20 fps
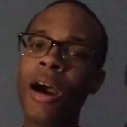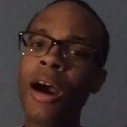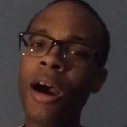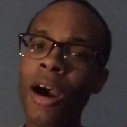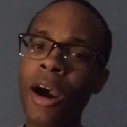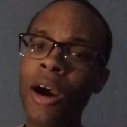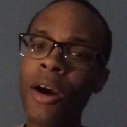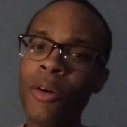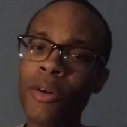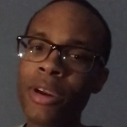
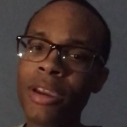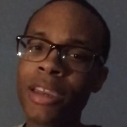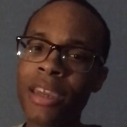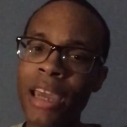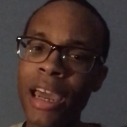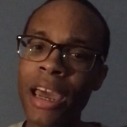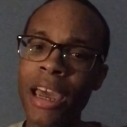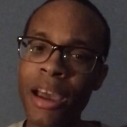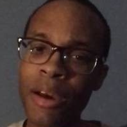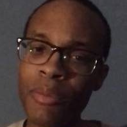
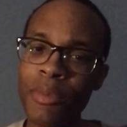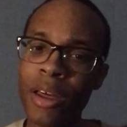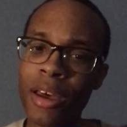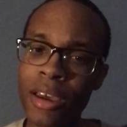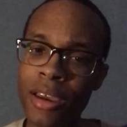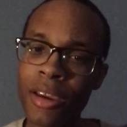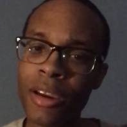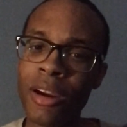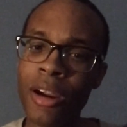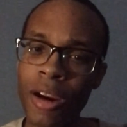okay. I'm
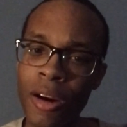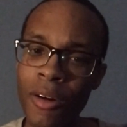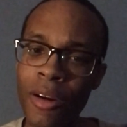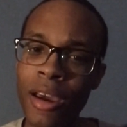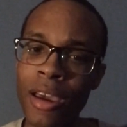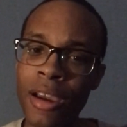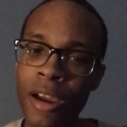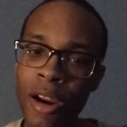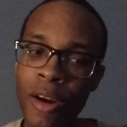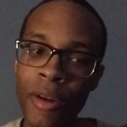like, all
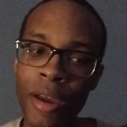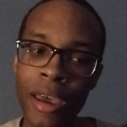right.